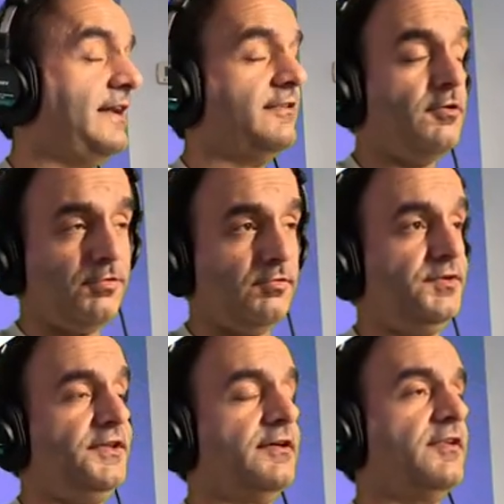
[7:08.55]
That's also
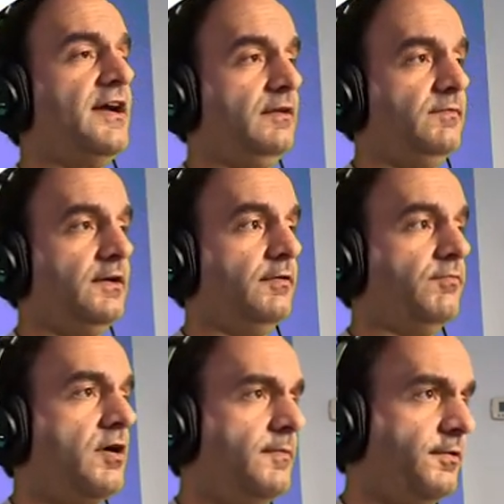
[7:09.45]
really exciting
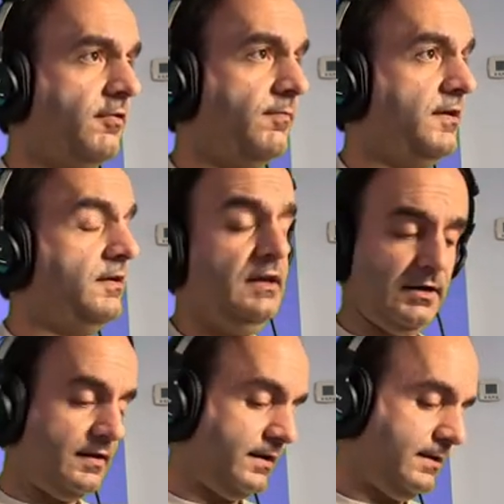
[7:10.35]
because Ramos has been
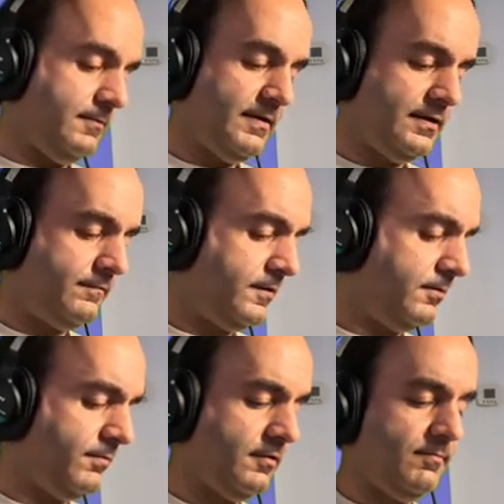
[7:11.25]
in a lot of independent
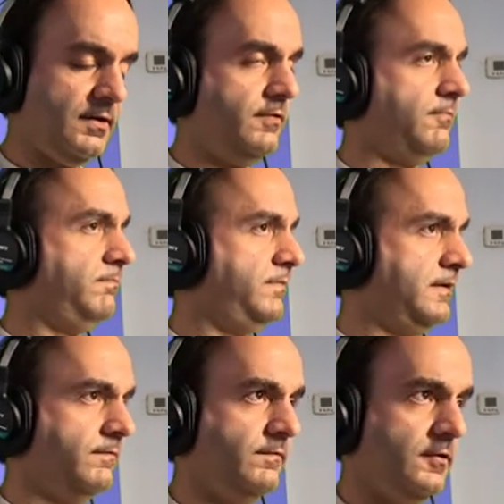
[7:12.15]
films. He's been in some
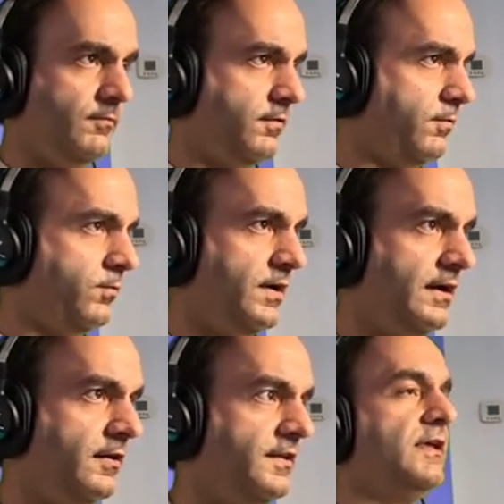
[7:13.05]
big films as
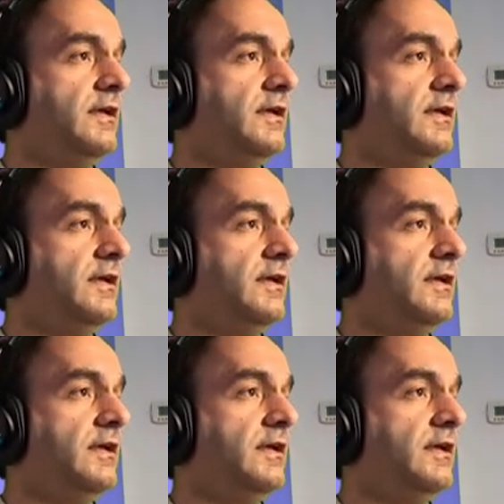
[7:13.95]
well.